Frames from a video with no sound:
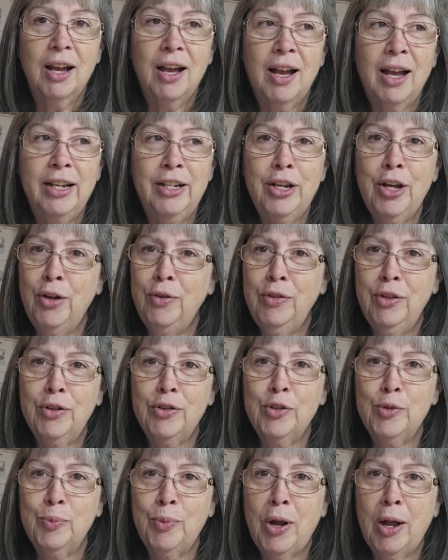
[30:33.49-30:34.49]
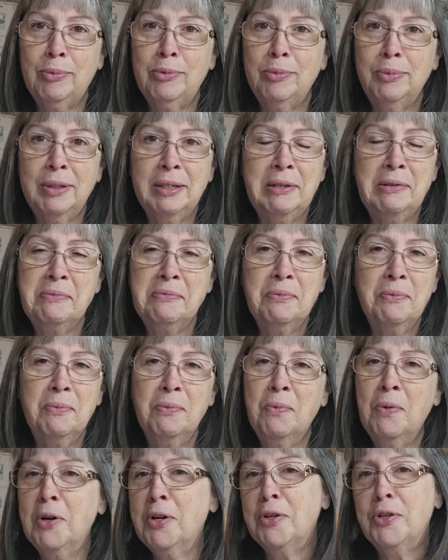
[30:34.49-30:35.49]
I know there's probably
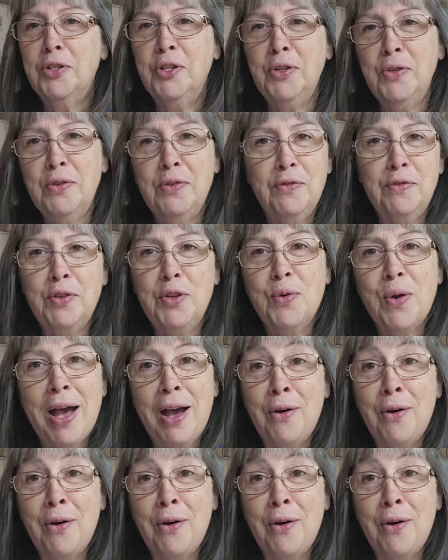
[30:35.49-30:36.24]
one or two of you